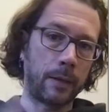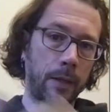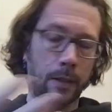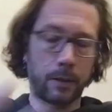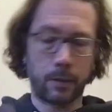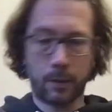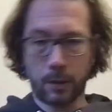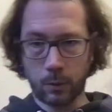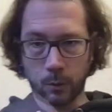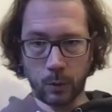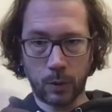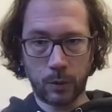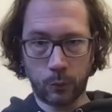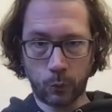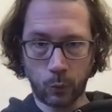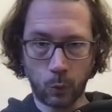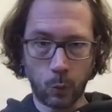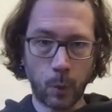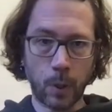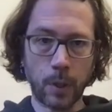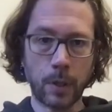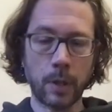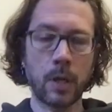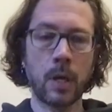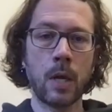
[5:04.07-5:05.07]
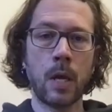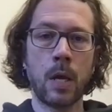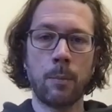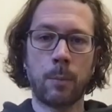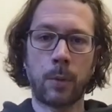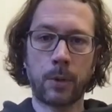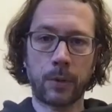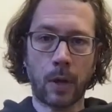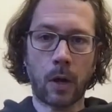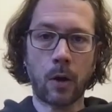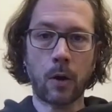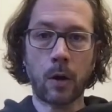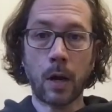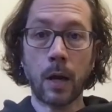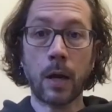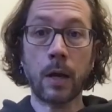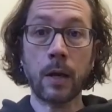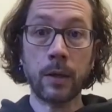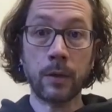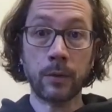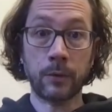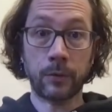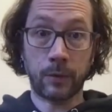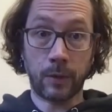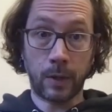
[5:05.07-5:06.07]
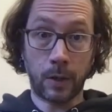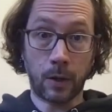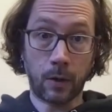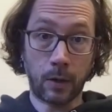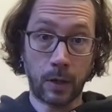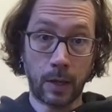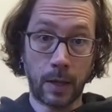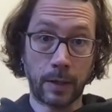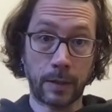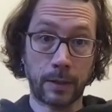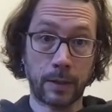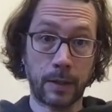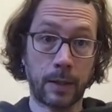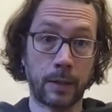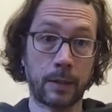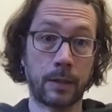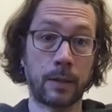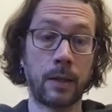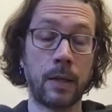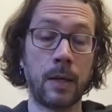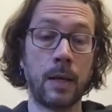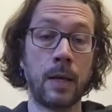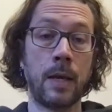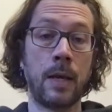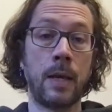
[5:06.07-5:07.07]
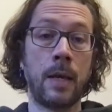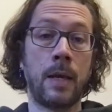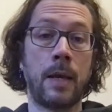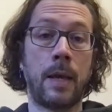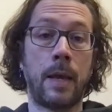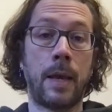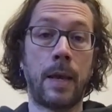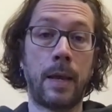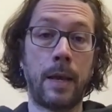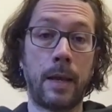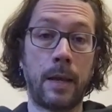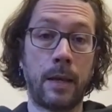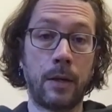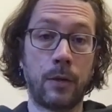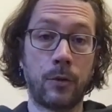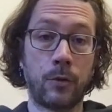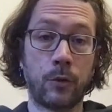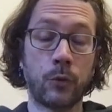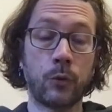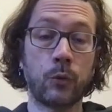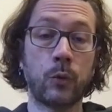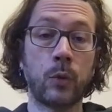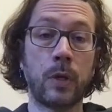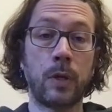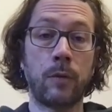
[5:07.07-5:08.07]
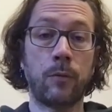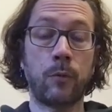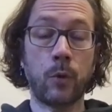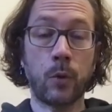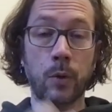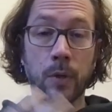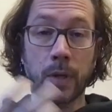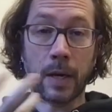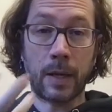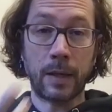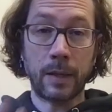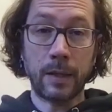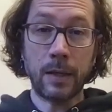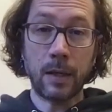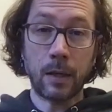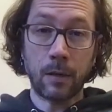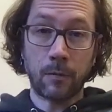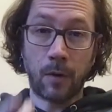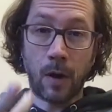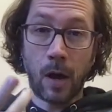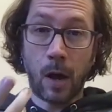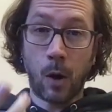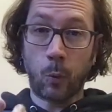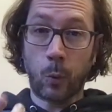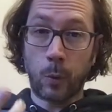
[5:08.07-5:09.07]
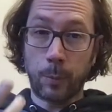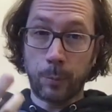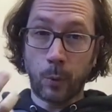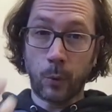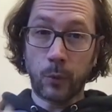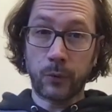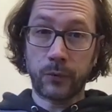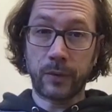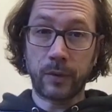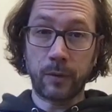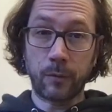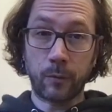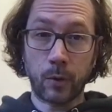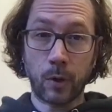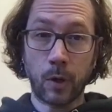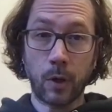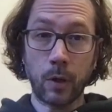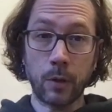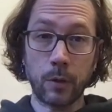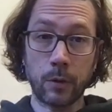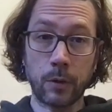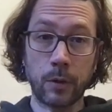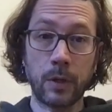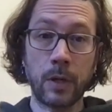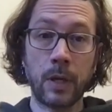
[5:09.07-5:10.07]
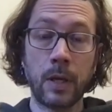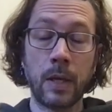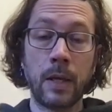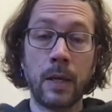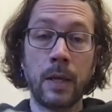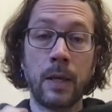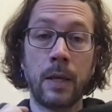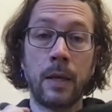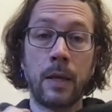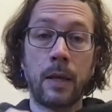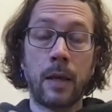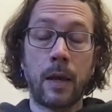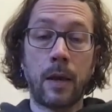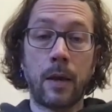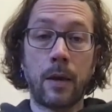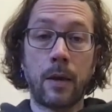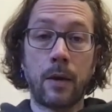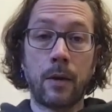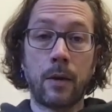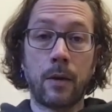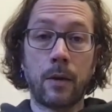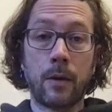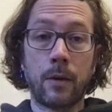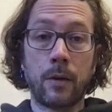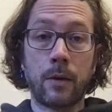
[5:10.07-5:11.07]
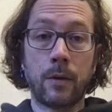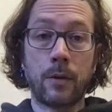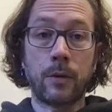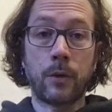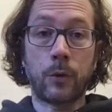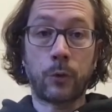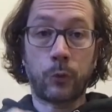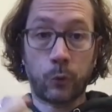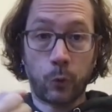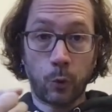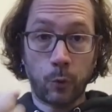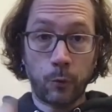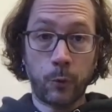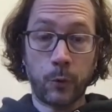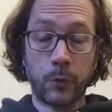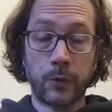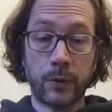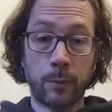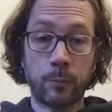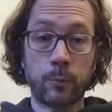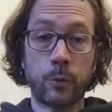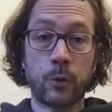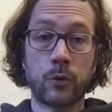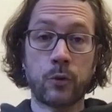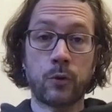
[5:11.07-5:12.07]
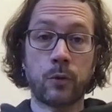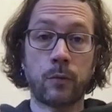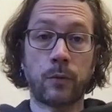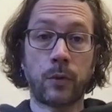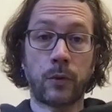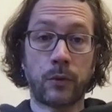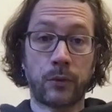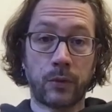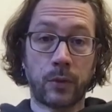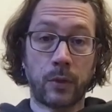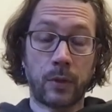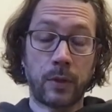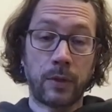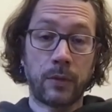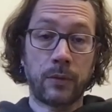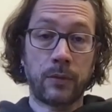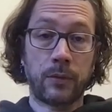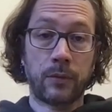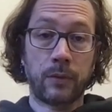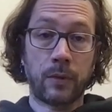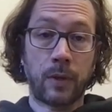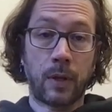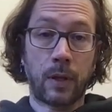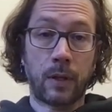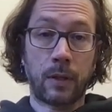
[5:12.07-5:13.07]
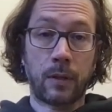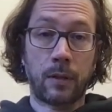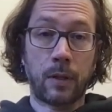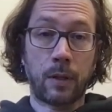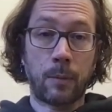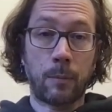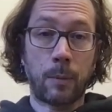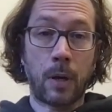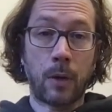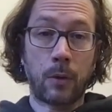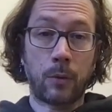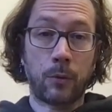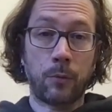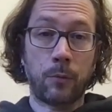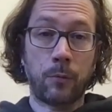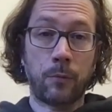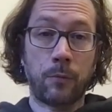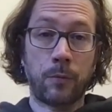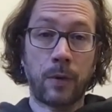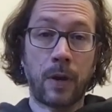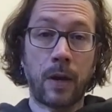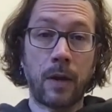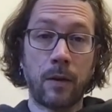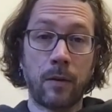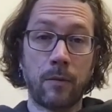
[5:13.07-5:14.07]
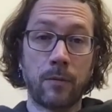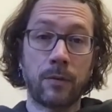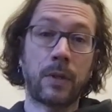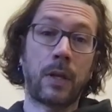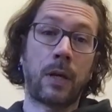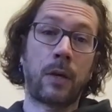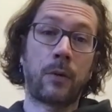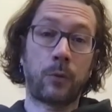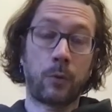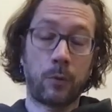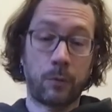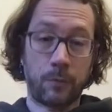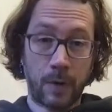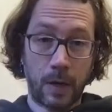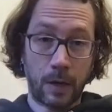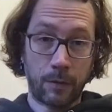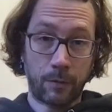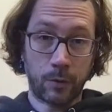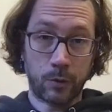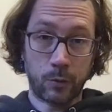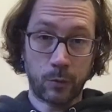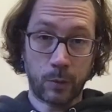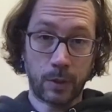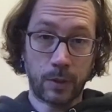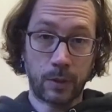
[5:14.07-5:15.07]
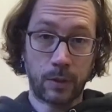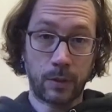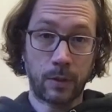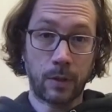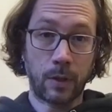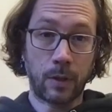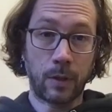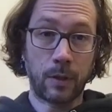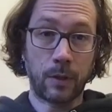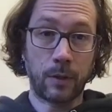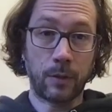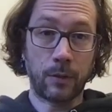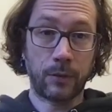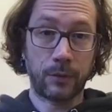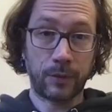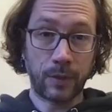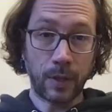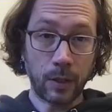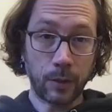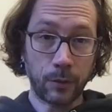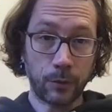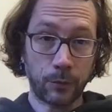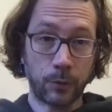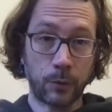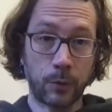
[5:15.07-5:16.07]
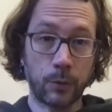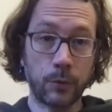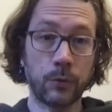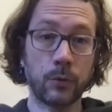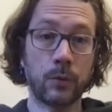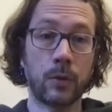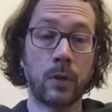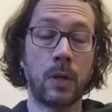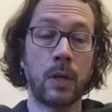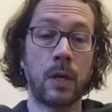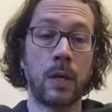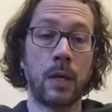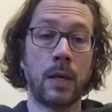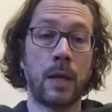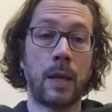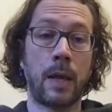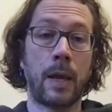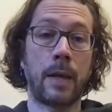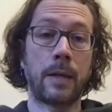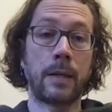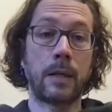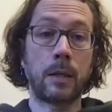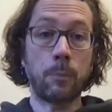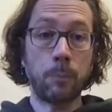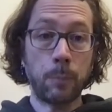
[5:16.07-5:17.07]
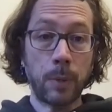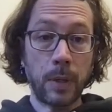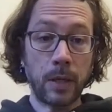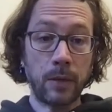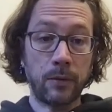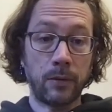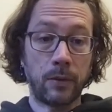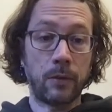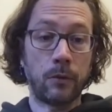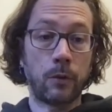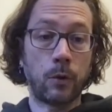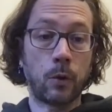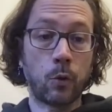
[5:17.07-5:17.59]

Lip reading: and and so on. But our eyes, they are like that. And just to give you an idea of how we perceive color, the surface temperature of the sun is at about 5,500 Celsius, and it peaks in the